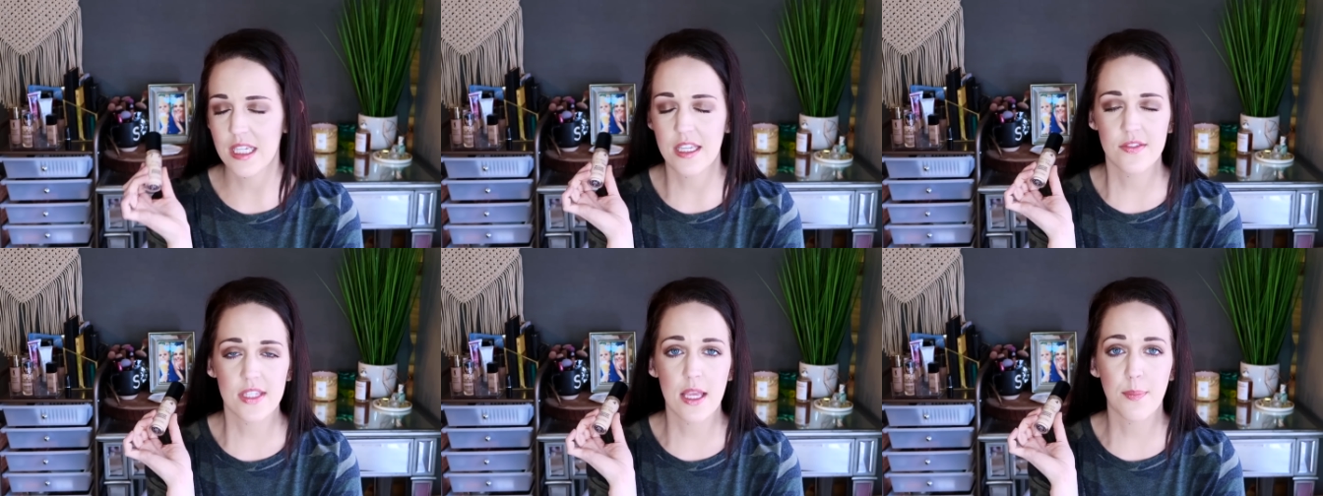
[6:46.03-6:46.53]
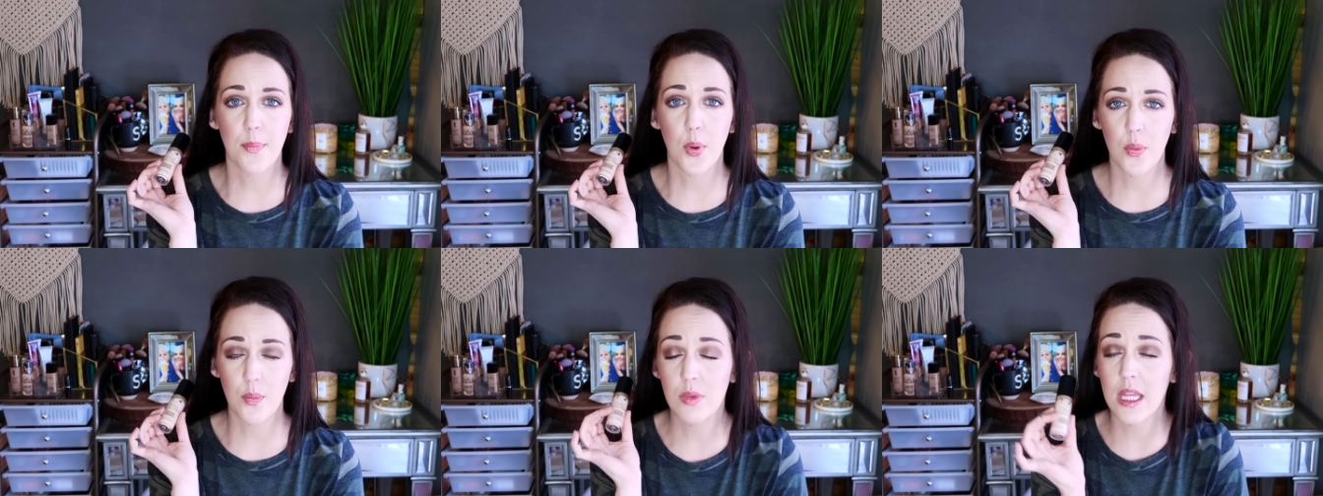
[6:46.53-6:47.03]
It gives a
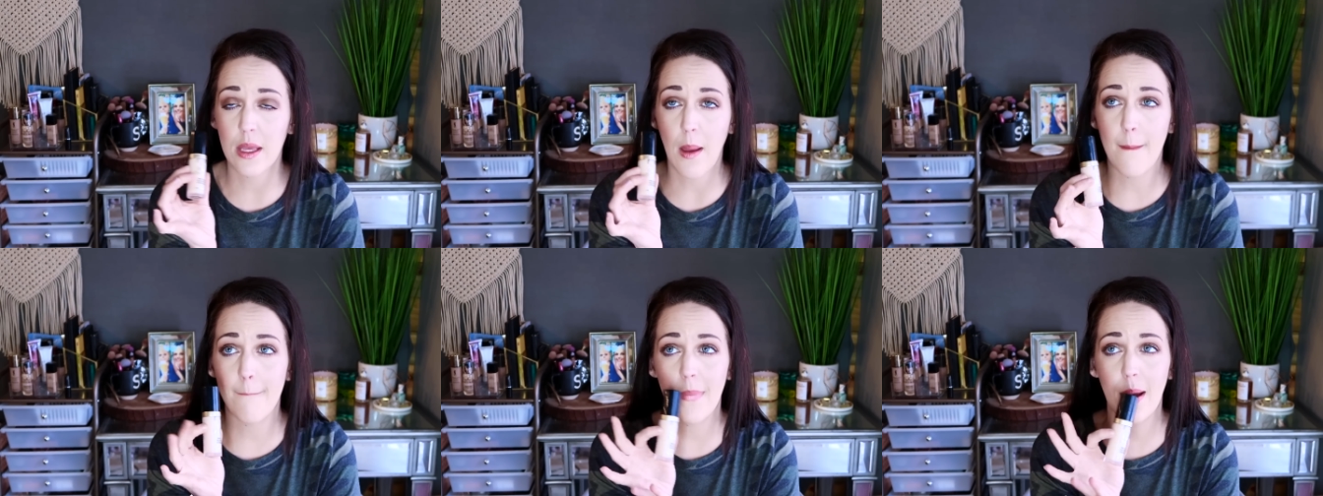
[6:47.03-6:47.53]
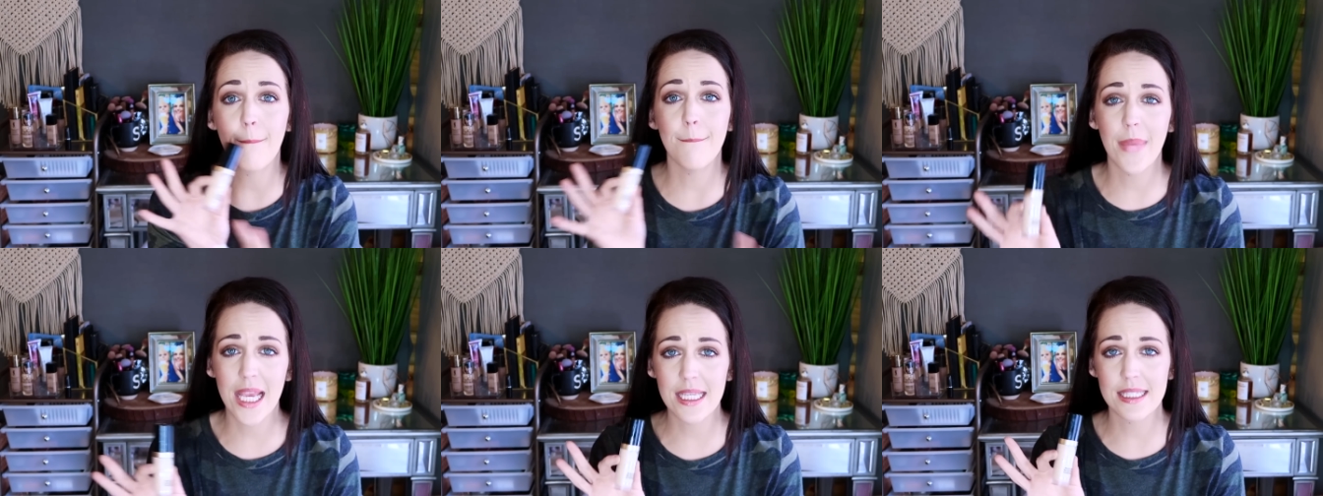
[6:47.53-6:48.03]
like
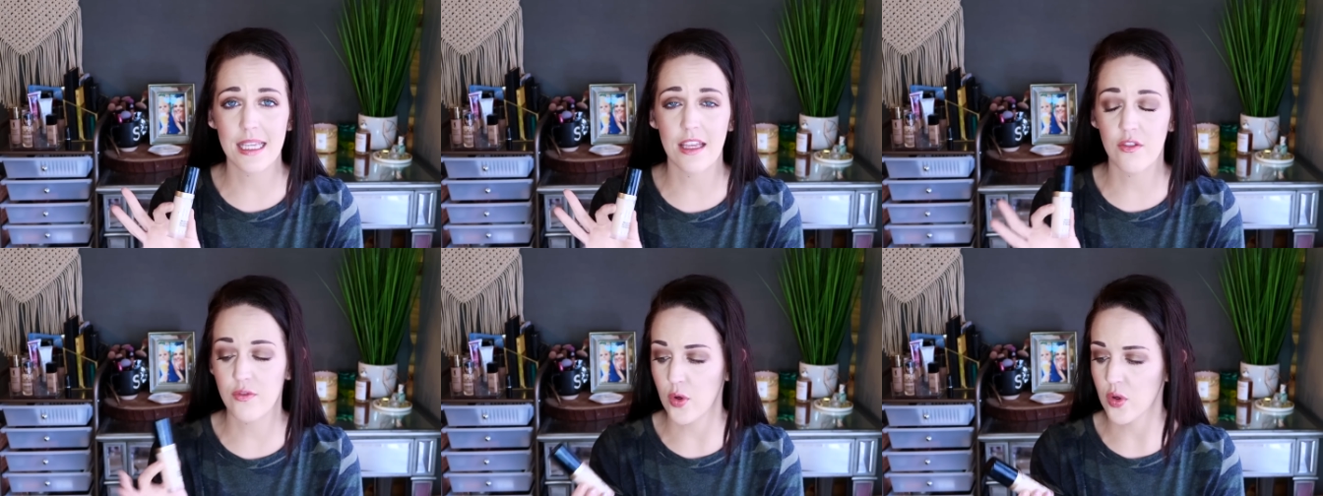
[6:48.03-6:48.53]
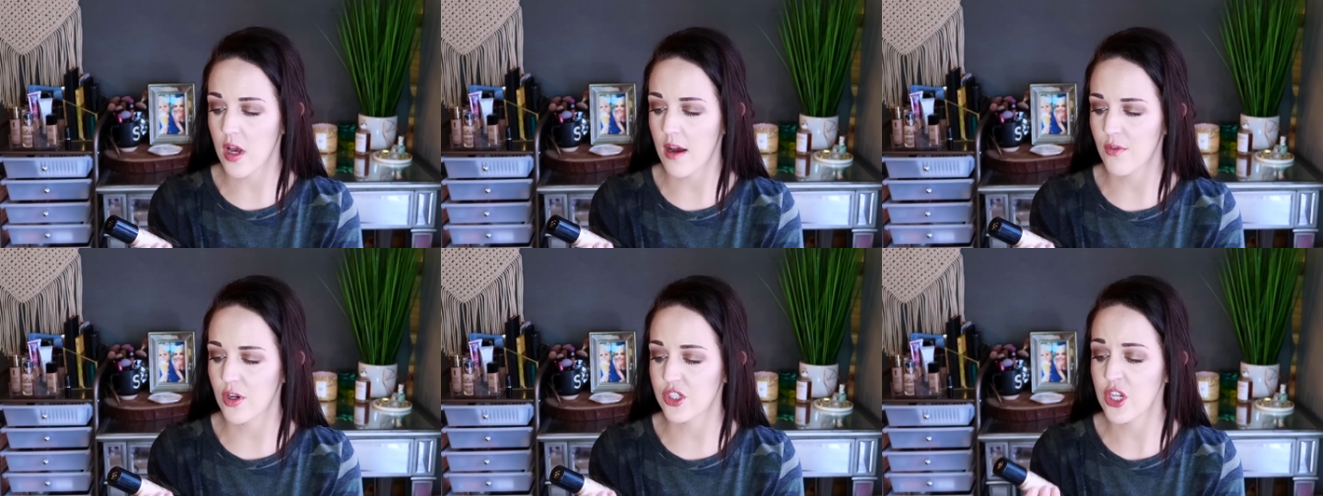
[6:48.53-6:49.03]
amazing full
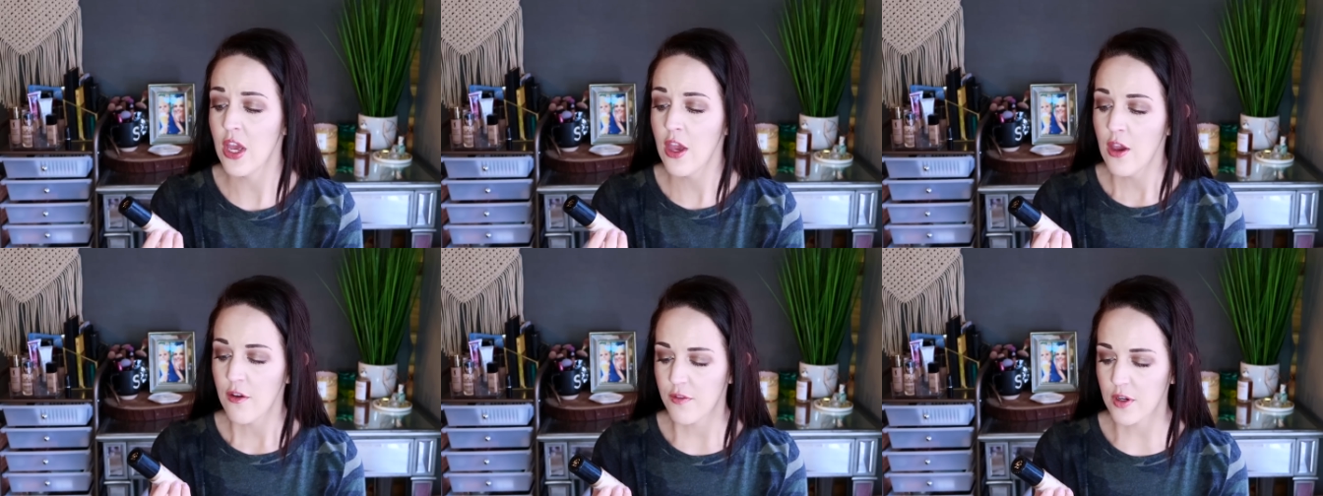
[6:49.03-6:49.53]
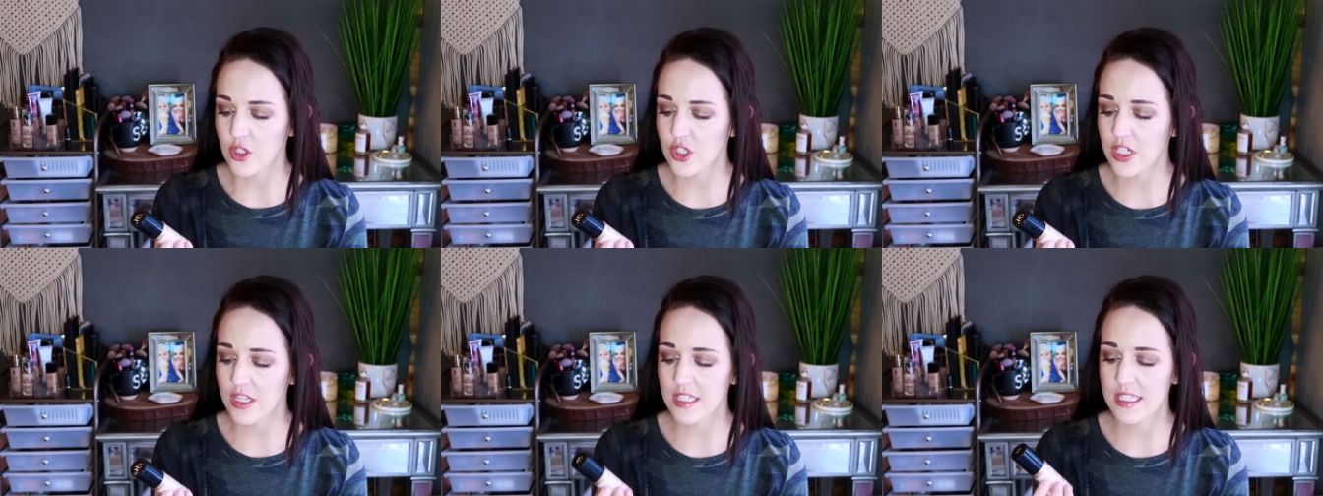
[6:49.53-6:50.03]
coverage
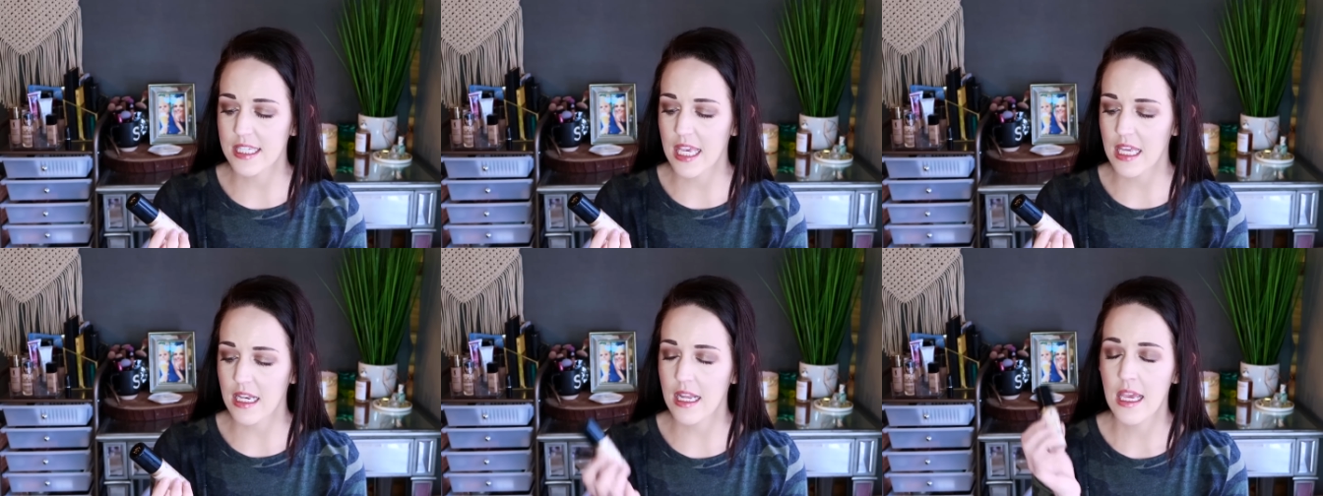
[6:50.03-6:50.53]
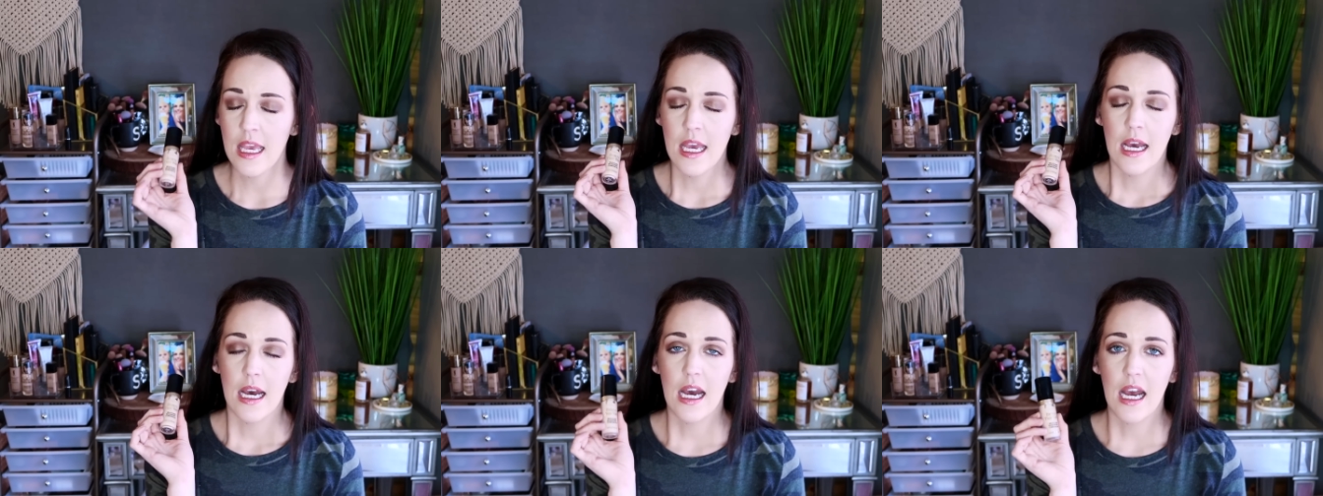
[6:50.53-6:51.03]
finish to the skin
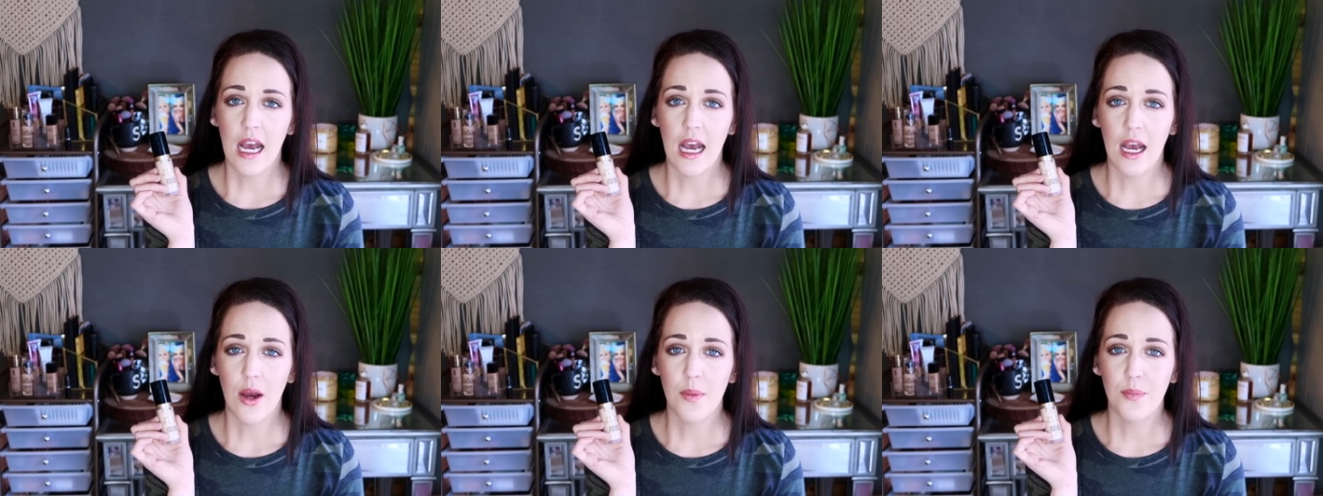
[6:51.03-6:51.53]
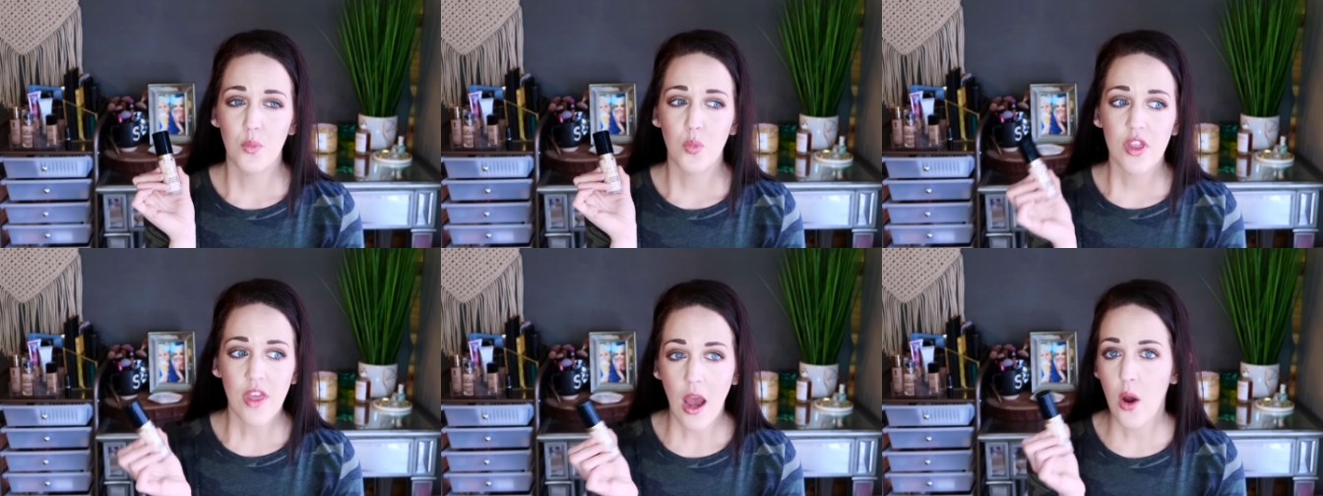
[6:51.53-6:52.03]
uh,
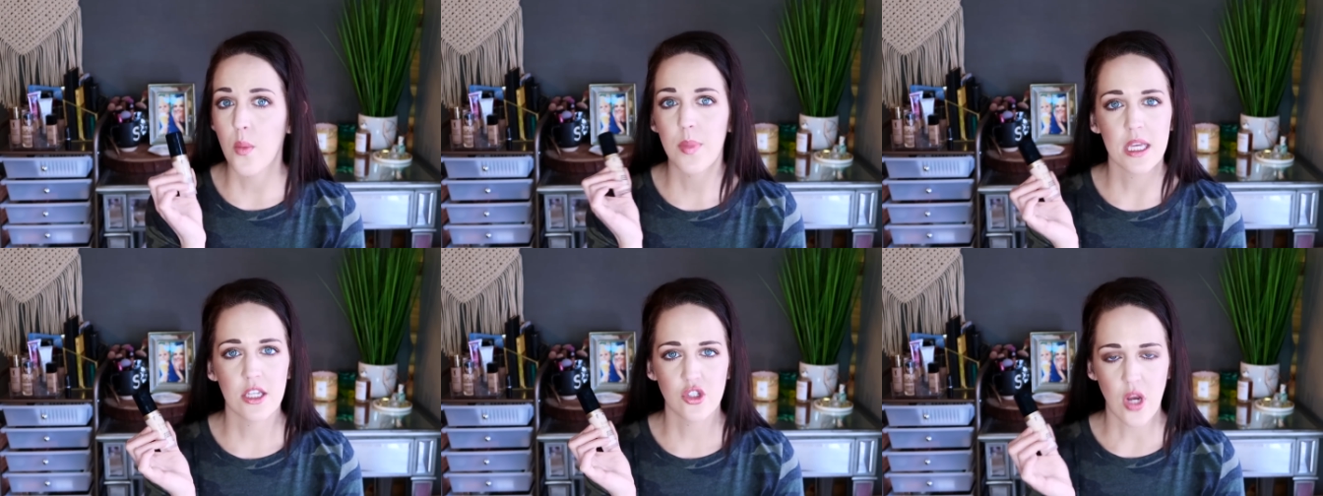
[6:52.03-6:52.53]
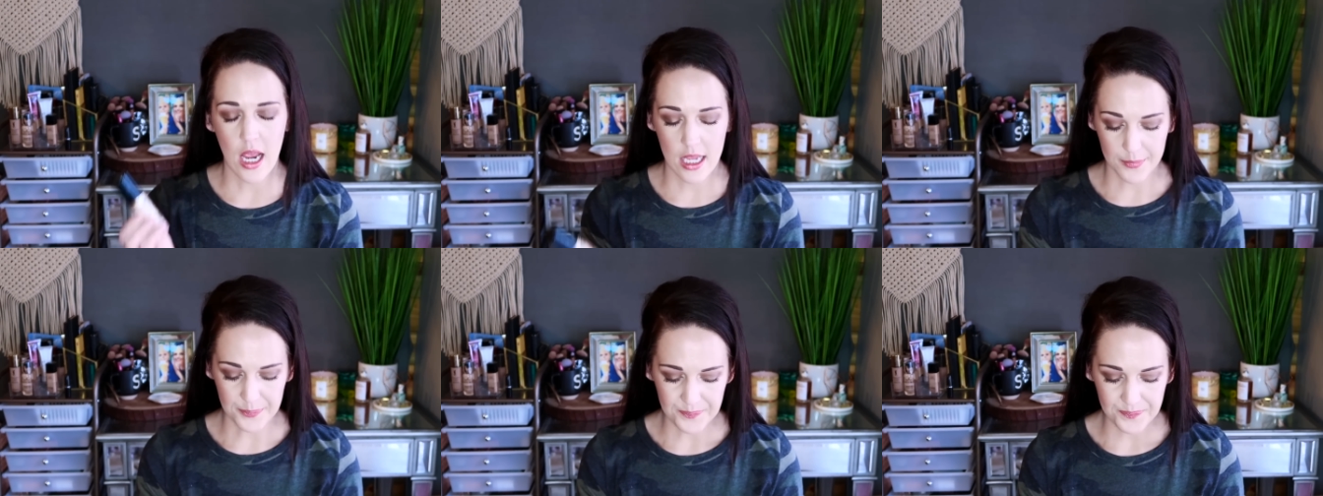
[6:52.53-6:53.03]
without being
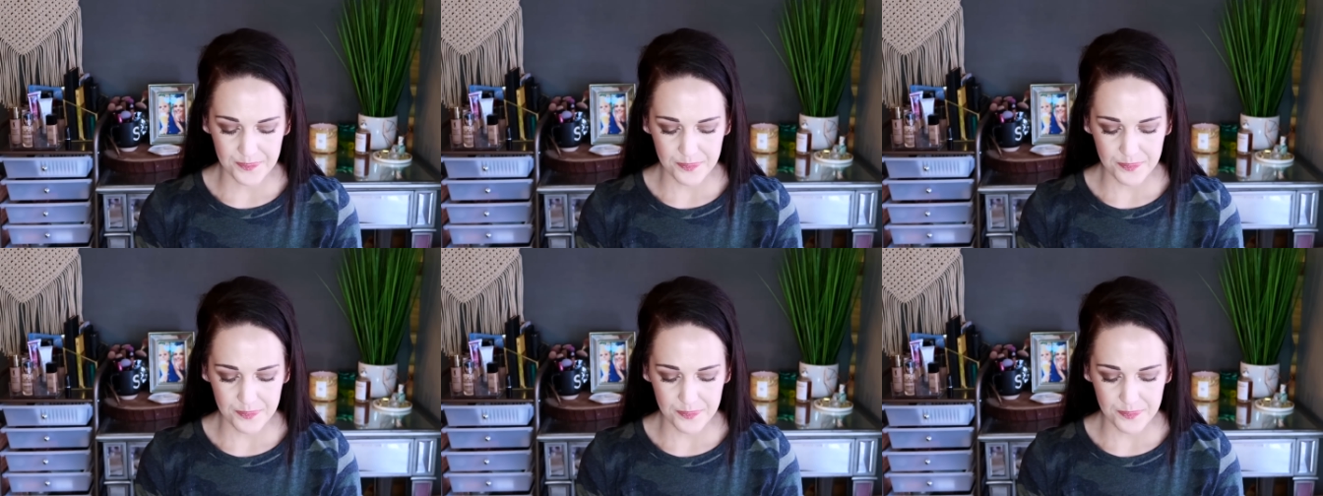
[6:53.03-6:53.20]
drying